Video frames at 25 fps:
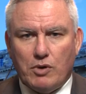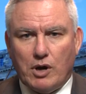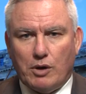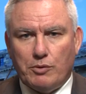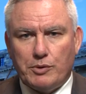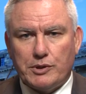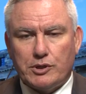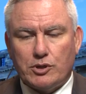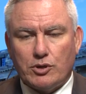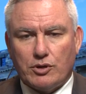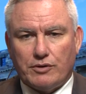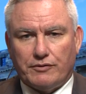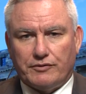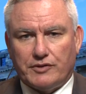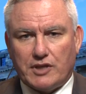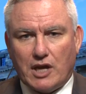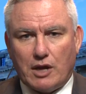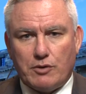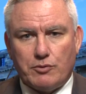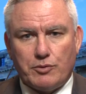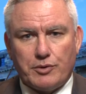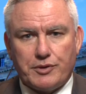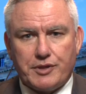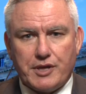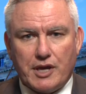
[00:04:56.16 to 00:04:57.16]
Well, we could have
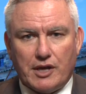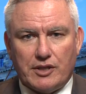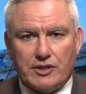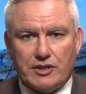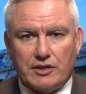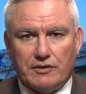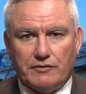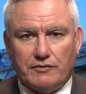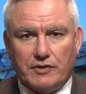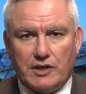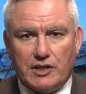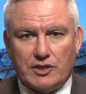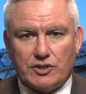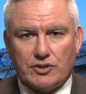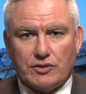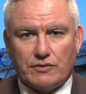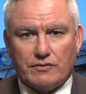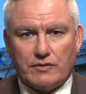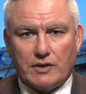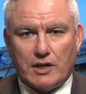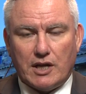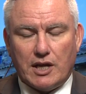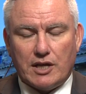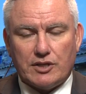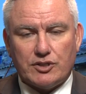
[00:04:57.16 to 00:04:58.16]
done without the events
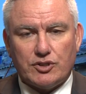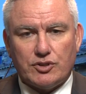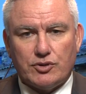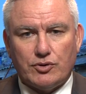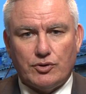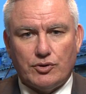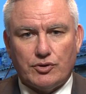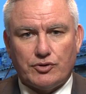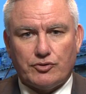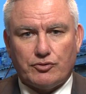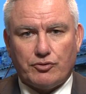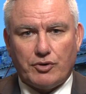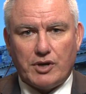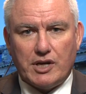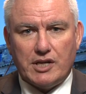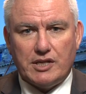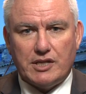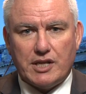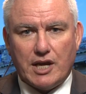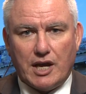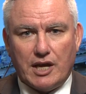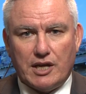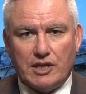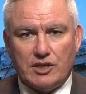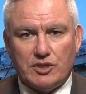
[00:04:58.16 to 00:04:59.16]
of the last two or three
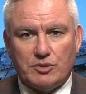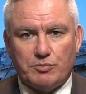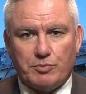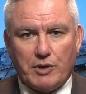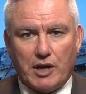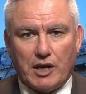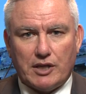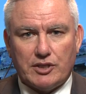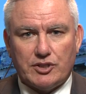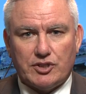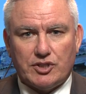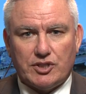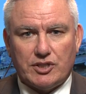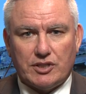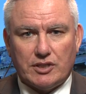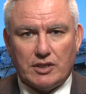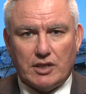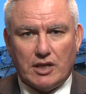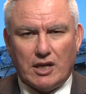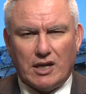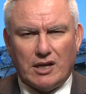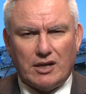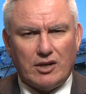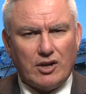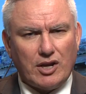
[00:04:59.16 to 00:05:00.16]
days, but
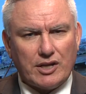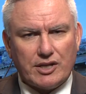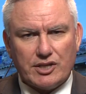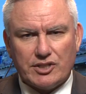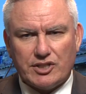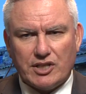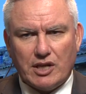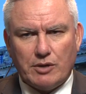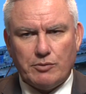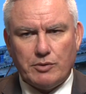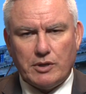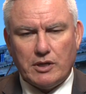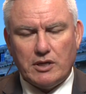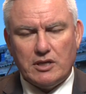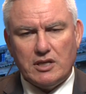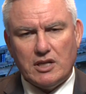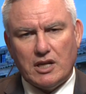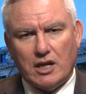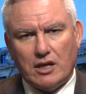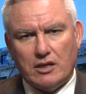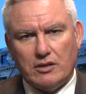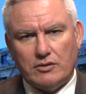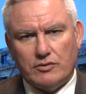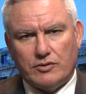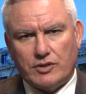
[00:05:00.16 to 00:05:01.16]
like I say, we, you
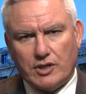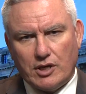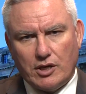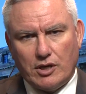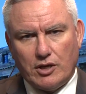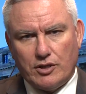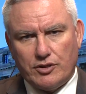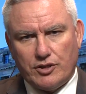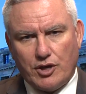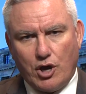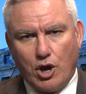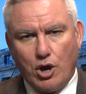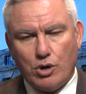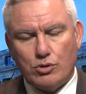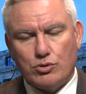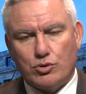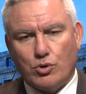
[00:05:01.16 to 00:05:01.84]
know, the whole